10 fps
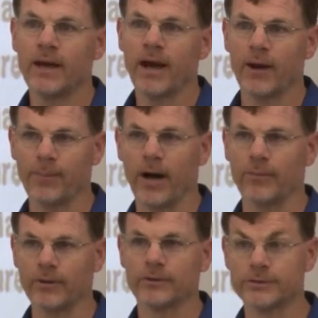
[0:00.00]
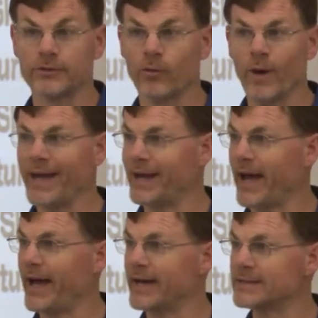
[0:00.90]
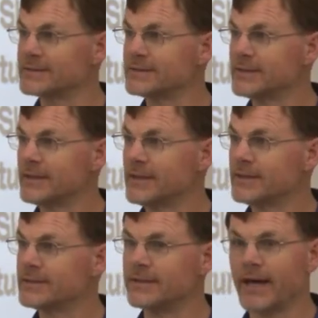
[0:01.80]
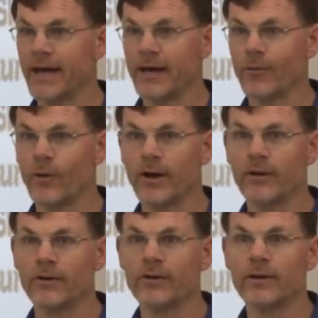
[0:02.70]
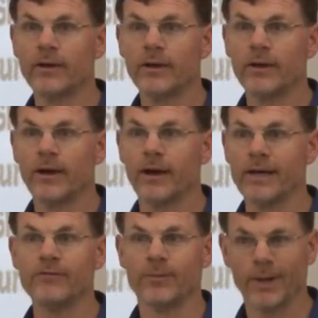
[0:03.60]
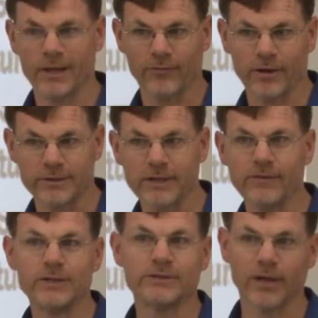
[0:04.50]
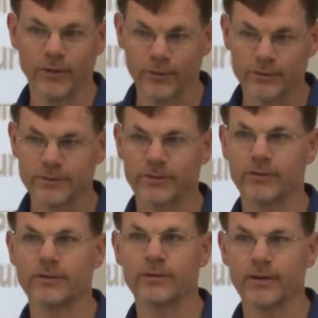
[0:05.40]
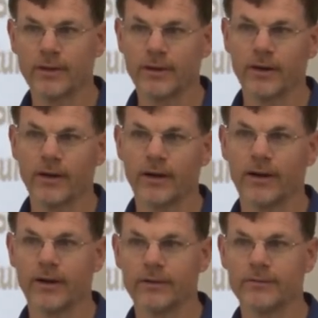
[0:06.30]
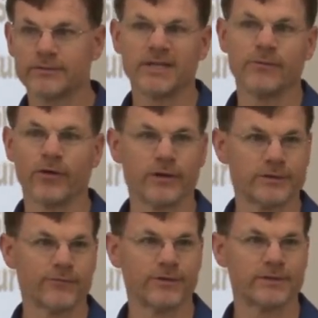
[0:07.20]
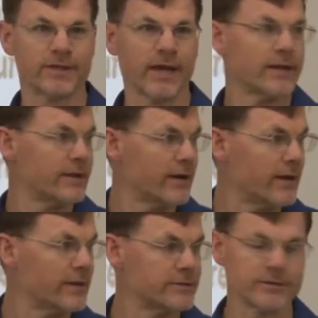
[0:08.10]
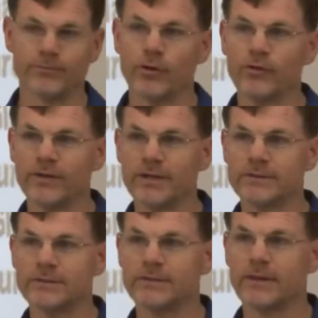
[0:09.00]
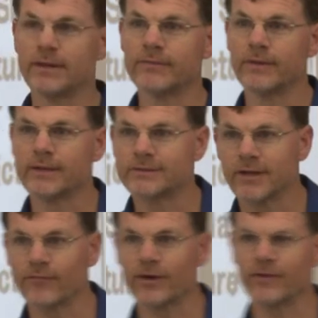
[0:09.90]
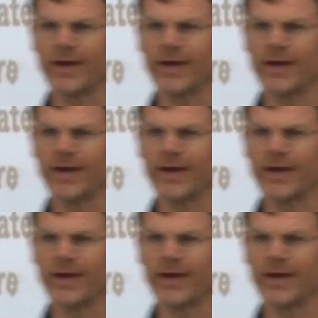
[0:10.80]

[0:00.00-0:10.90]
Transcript: our pop culture the way it has today, where uh, even many of our T V shows are Uh, seem very sophisticated to us, in movies and, and, and stuff like